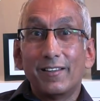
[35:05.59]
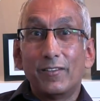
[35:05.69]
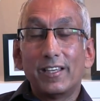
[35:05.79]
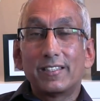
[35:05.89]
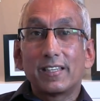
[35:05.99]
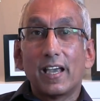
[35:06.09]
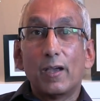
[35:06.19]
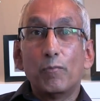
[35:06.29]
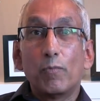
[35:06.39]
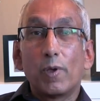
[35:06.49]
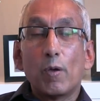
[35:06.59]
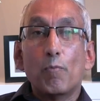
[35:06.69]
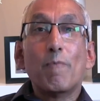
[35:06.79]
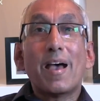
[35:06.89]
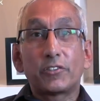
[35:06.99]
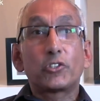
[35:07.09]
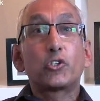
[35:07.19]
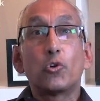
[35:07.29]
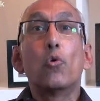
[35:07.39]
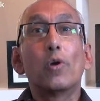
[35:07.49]
That um, mass
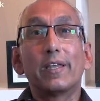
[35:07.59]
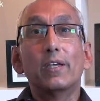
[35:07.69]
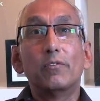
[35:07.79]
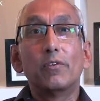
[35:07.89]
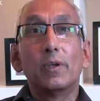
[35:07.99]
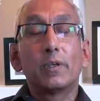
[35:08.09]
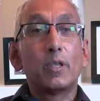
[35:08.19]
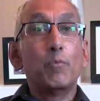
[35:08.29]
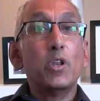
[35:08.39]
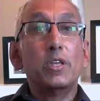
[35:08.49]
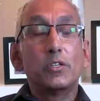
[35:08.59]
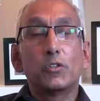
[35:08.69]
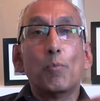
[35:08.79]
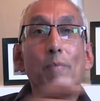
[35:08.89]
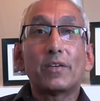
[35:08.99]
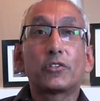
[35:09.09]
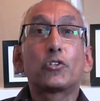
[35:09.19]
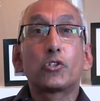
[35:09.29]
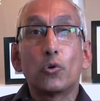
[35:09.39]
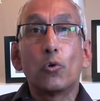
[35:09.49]
trawling of communities, a mass
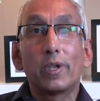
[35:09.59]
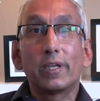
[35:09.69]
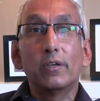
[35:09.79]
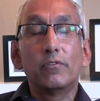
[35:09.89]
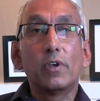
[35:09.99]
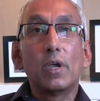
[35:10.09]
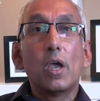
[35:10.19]
trawling of,